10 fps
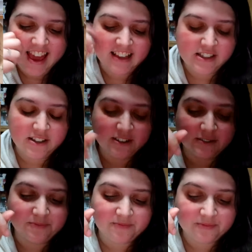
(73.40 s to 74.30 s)

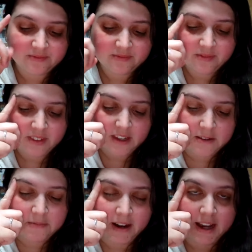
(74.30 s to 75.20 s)
so
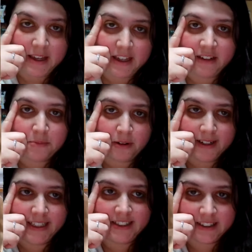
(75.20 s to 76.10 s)
my
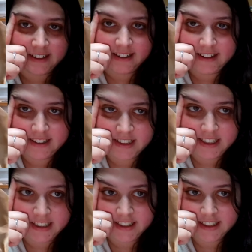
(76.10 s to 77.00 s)
pointer,
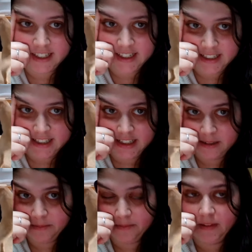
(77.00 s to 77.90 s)
she decides to.